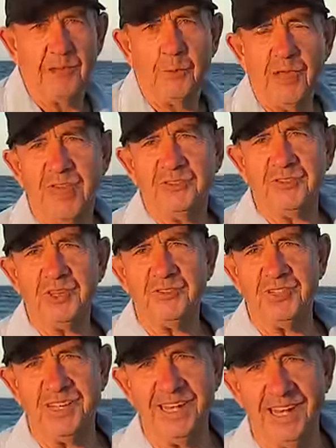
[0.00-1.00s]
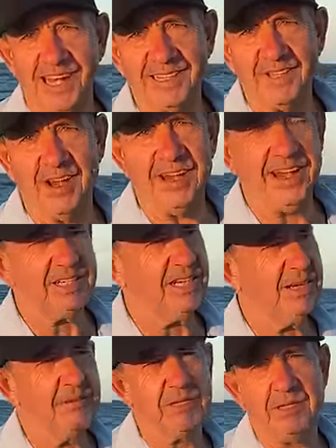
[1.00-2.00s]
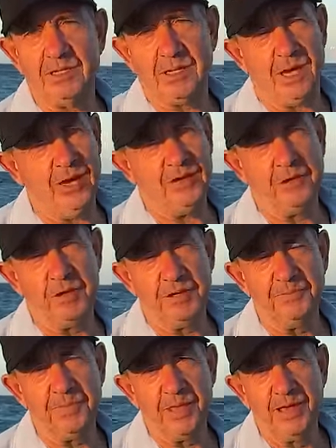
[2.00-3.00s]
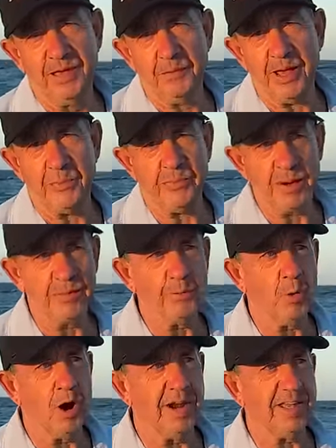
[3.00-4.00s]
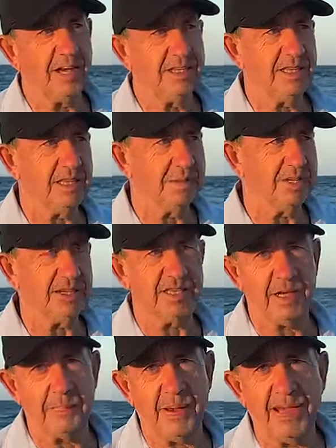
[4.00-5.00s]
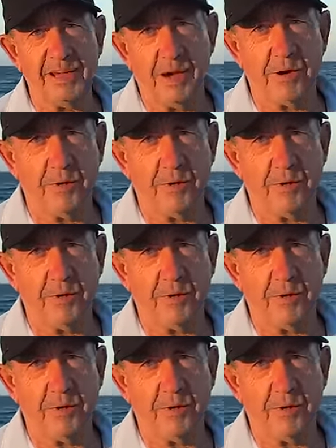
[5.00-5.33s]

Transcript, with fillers: We had fish for dinner last night actually, it was so good. We had bream and whiting, I did them just in a panko